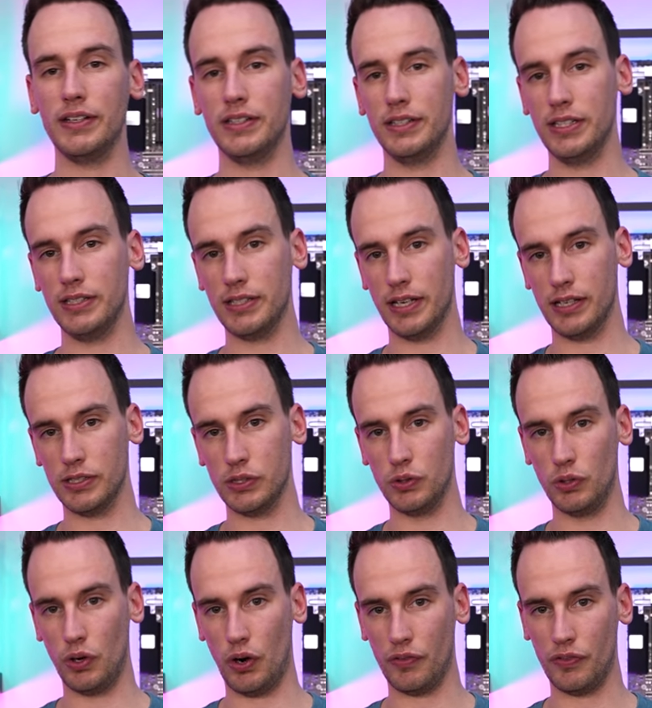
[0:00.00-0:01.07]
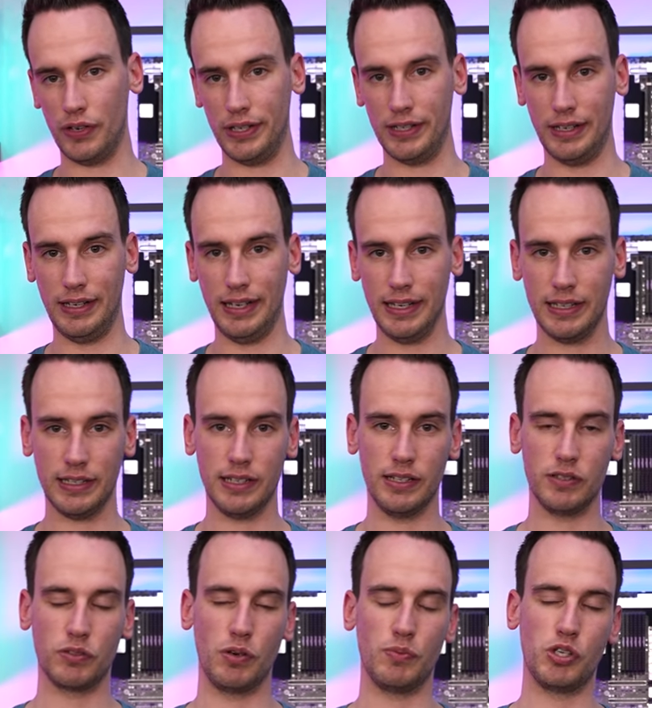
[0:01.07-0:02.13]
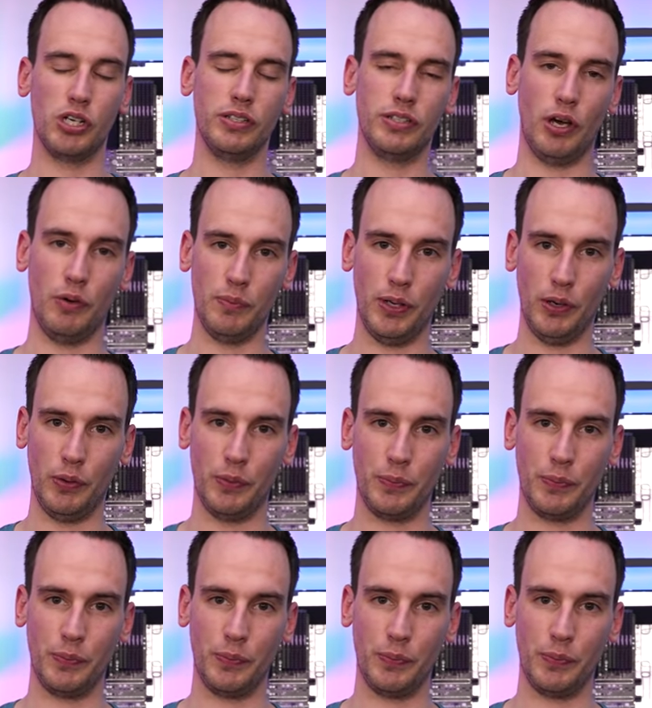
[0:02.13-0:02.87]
the details to the offer in the link in the description down below.